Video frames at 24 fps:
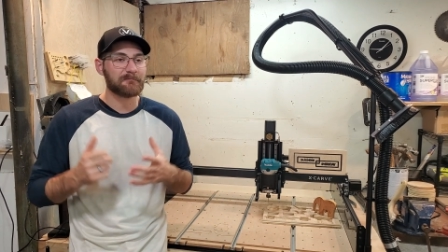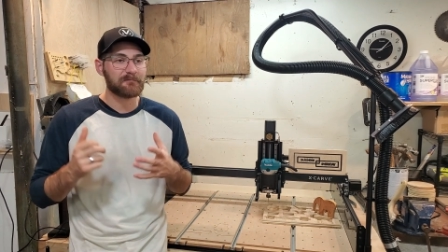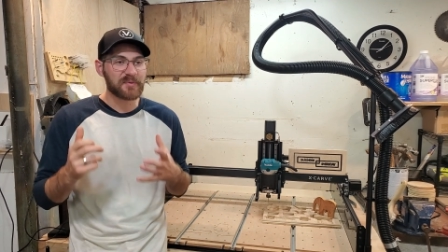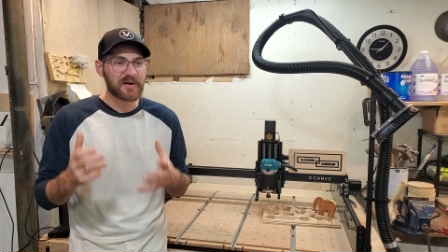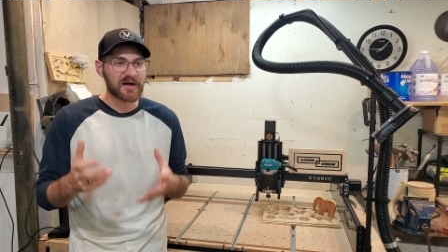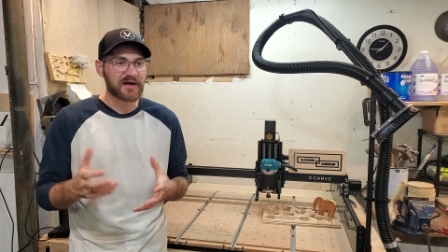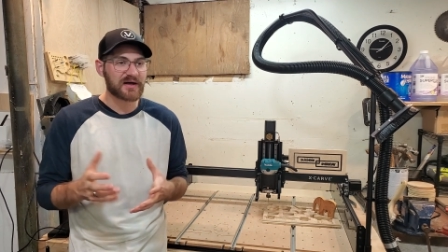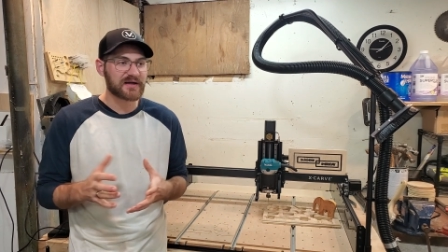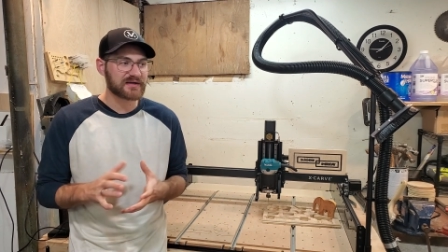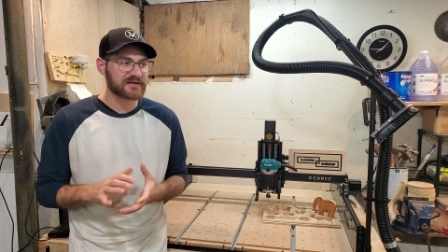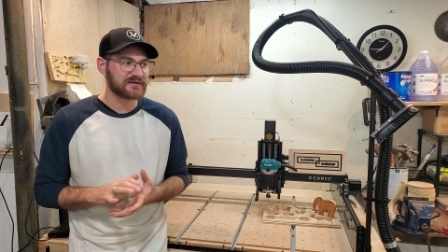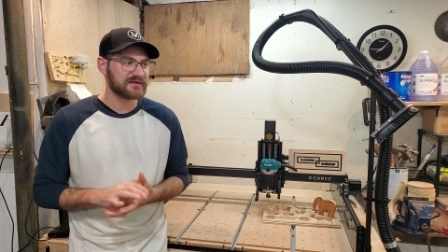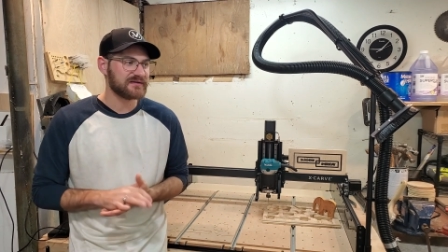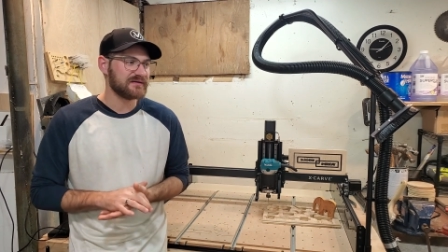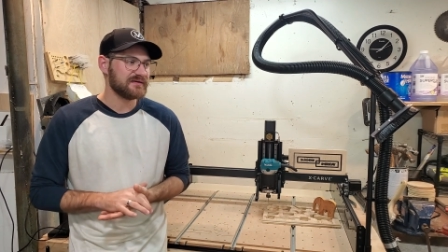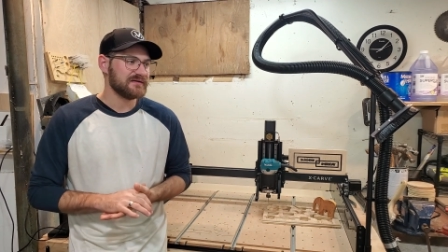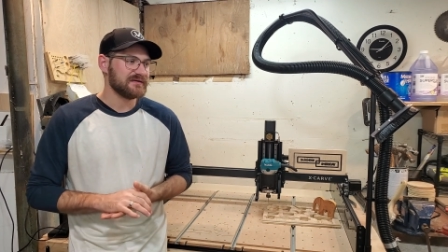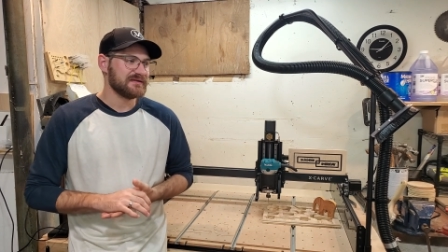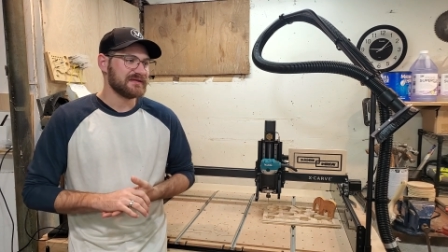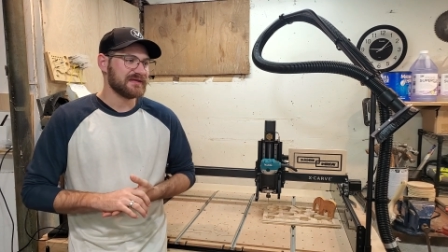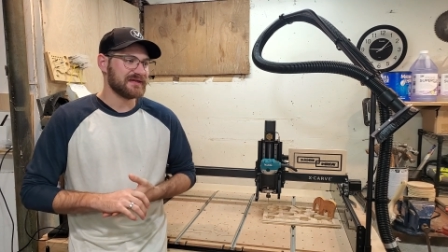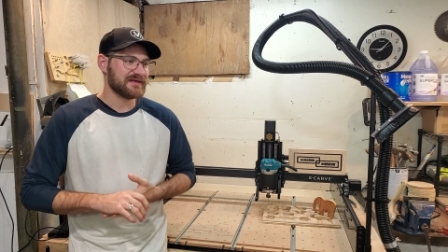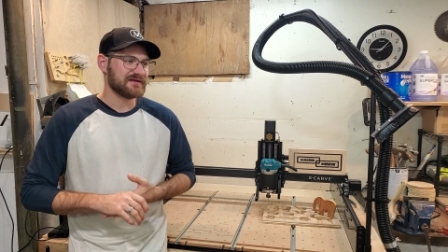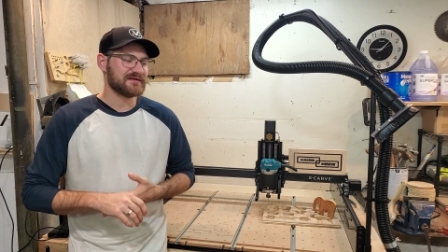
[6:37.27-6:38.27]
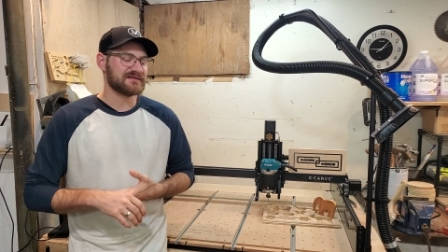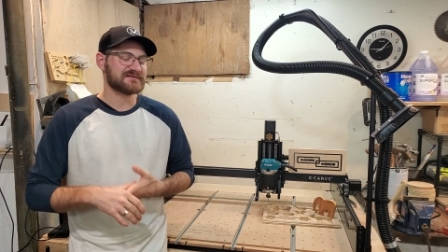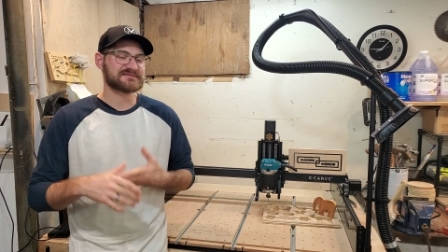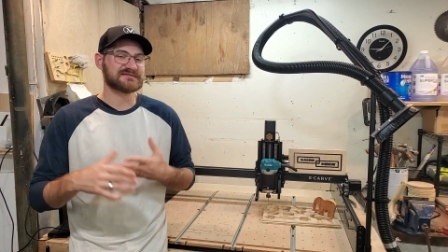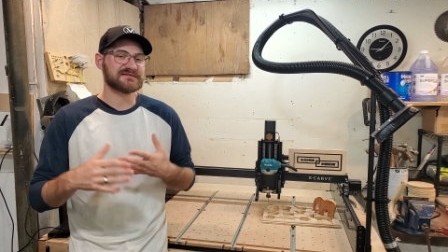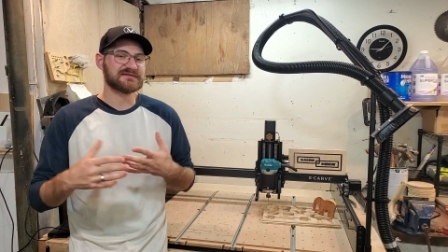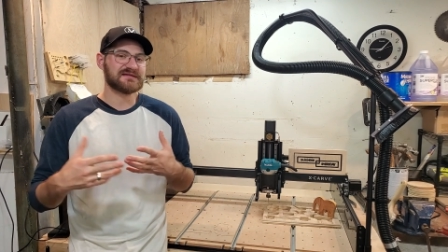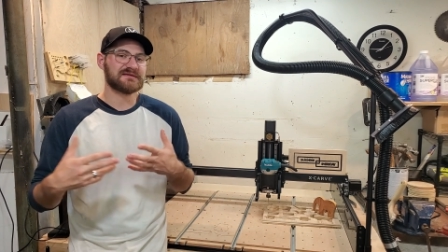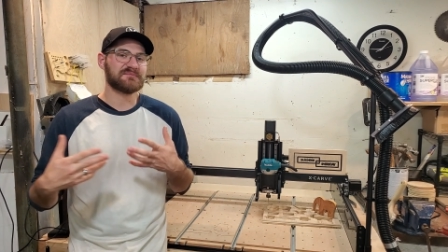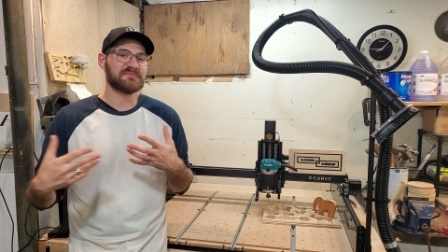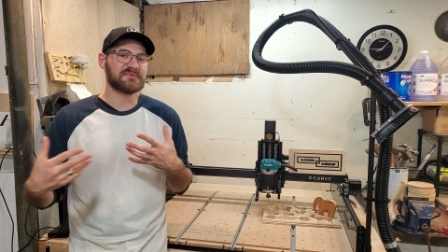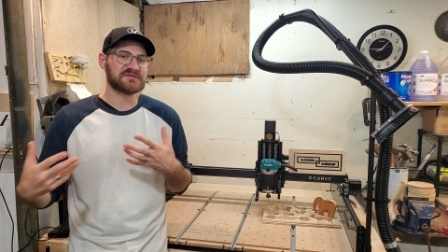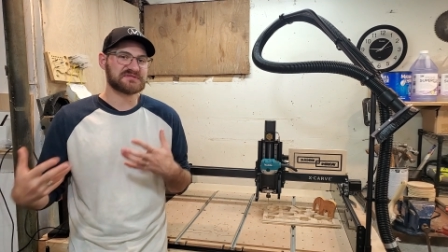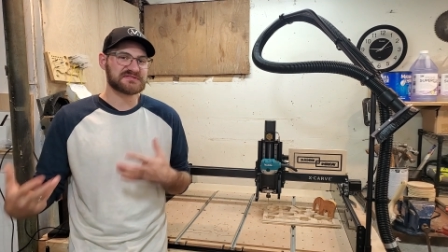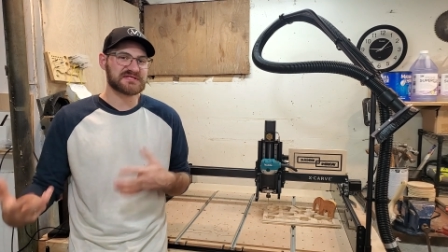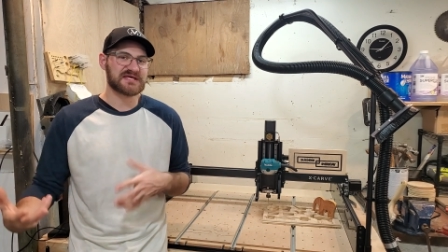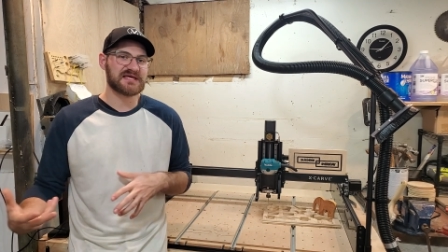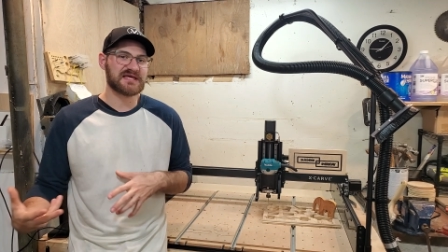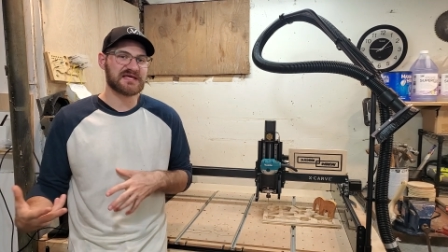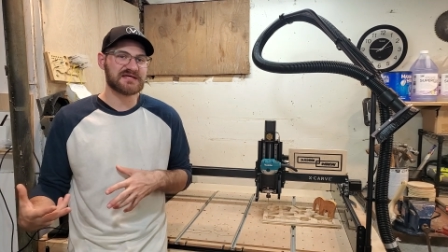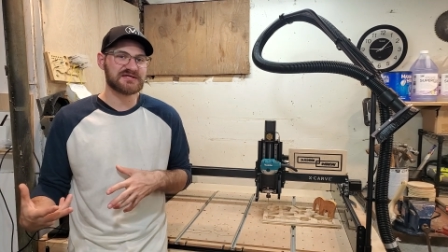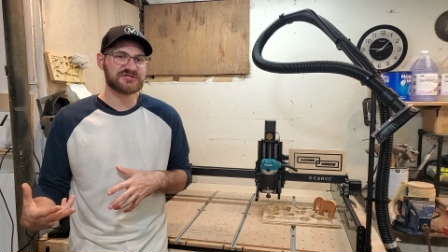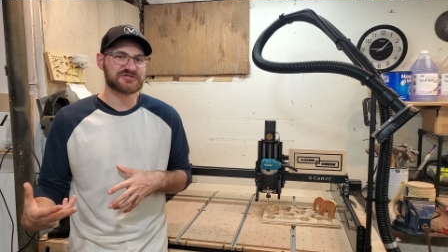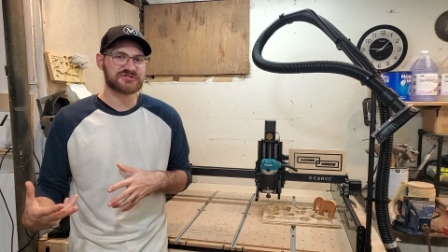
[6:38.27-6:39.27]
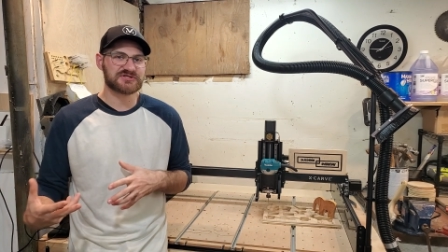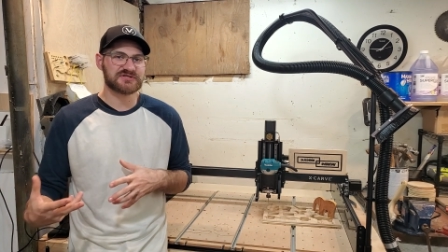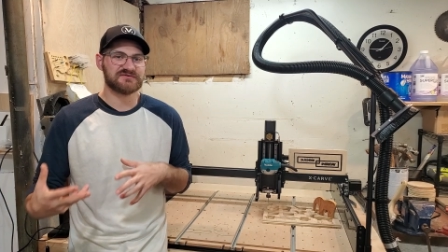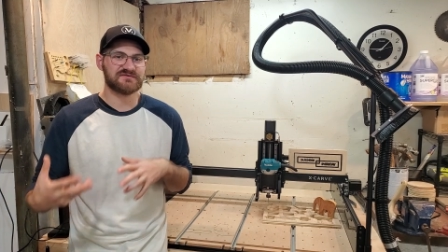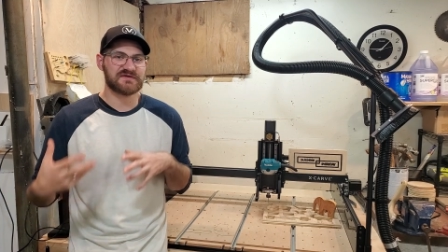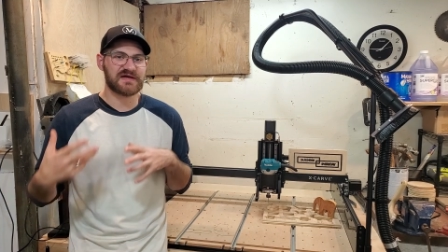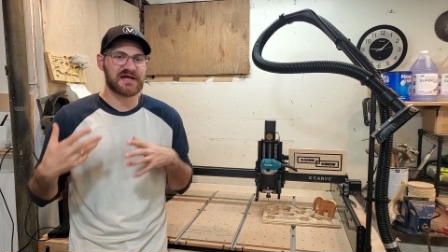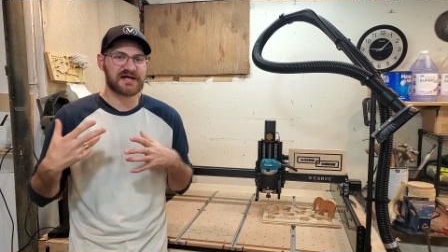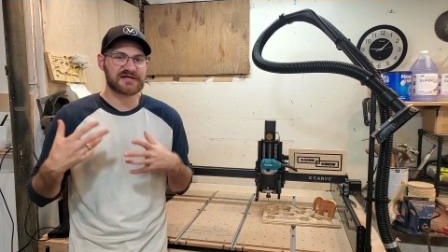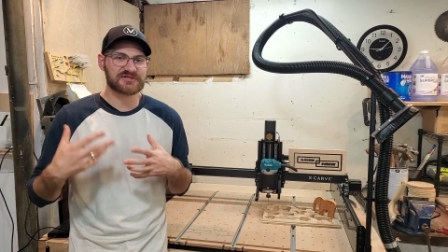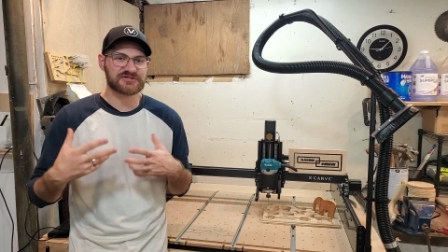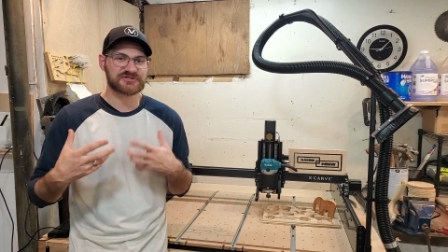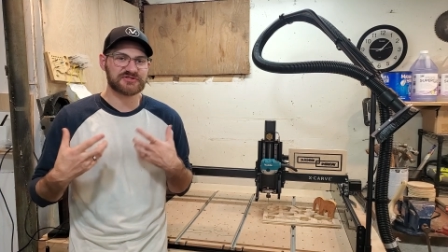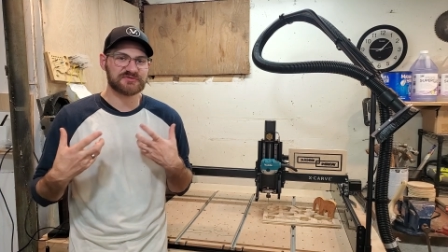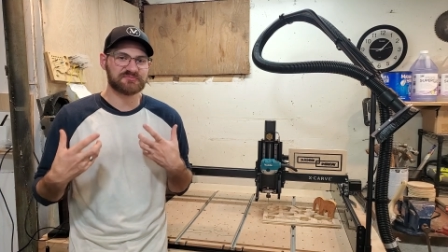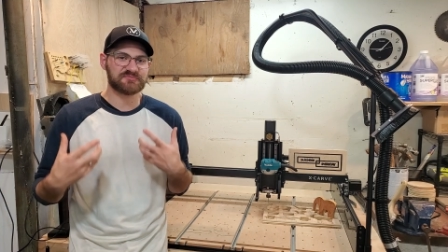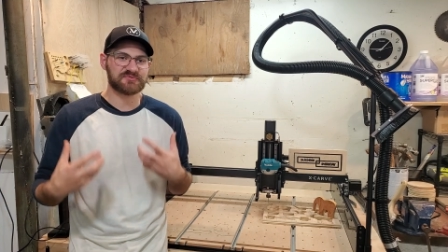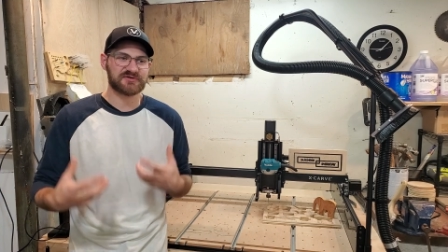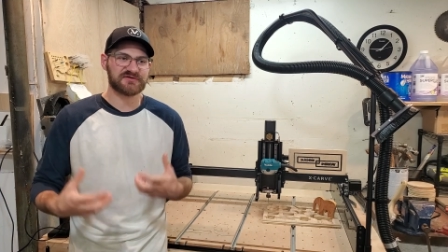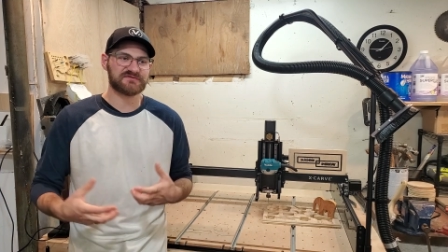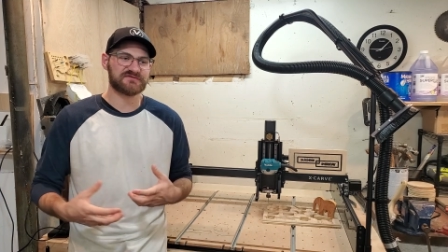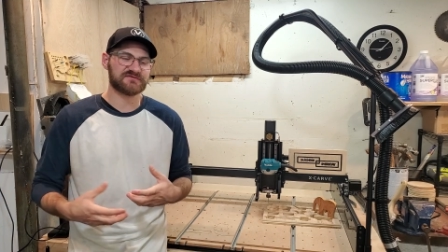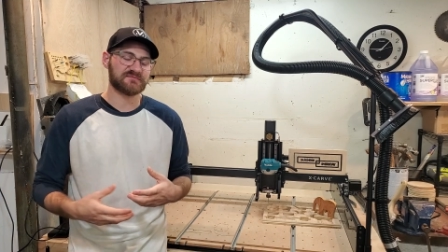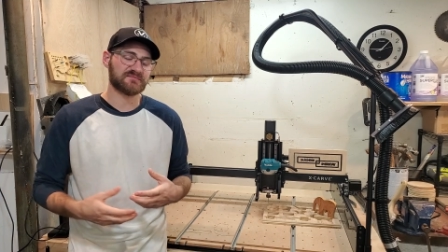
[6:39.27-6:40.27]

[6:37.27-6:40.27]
But in its limitations actually brings